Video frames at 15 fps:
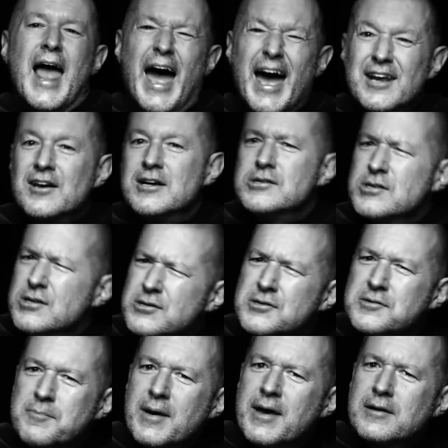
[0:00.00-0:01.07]
and I
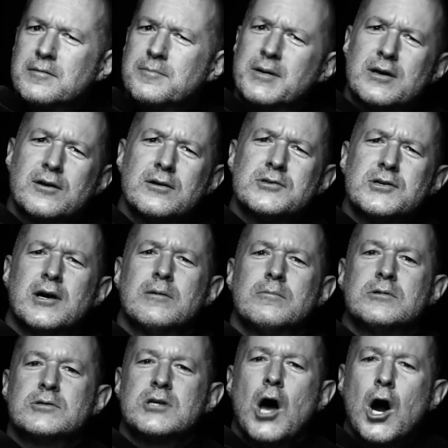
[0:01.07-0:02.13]
suspect because I
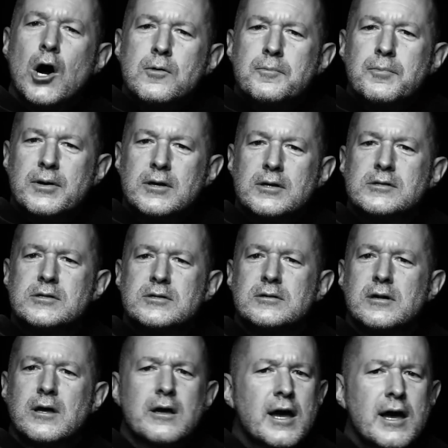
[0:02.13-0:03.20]
was hopeless
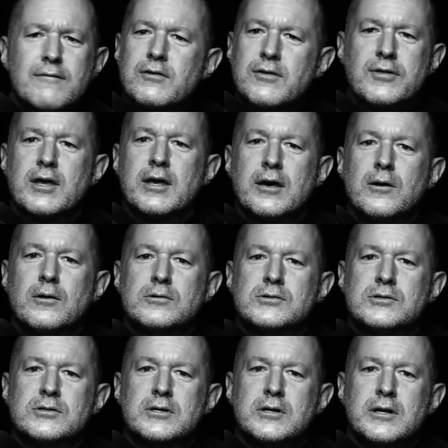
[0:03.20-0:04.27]
at everything
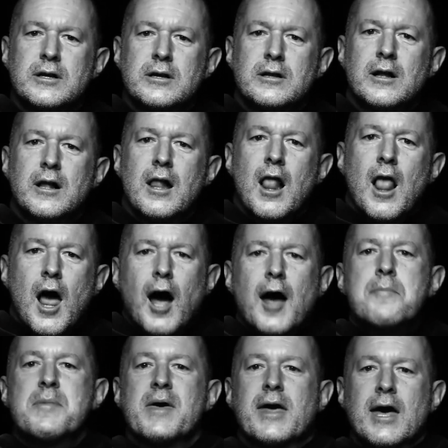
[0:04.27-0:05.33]
else,
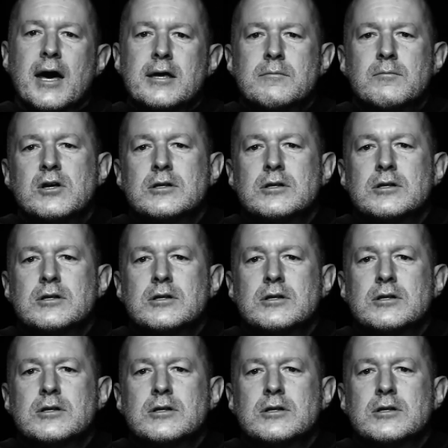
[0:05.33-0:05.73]
I became